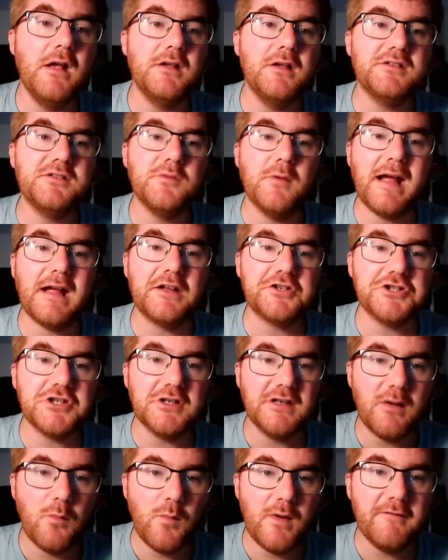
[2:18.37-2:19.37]
So
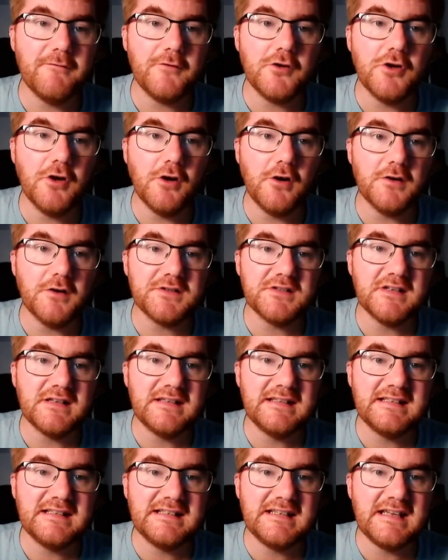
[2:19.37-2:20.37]
actually, we've got
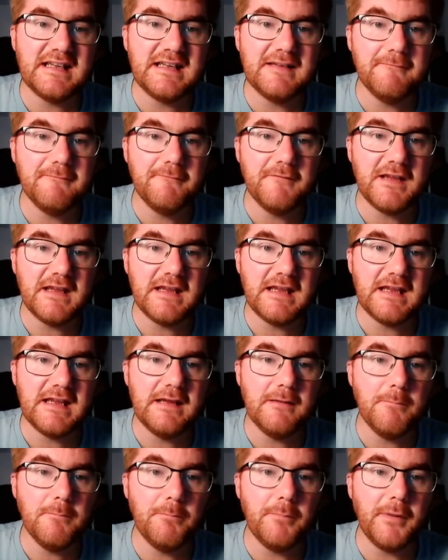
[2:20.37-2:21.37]

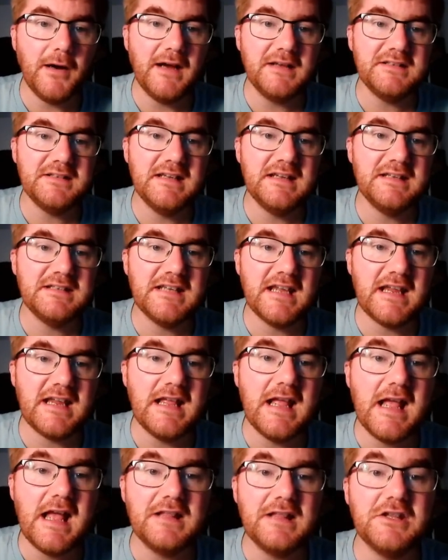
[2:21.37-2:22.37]
dv by dt,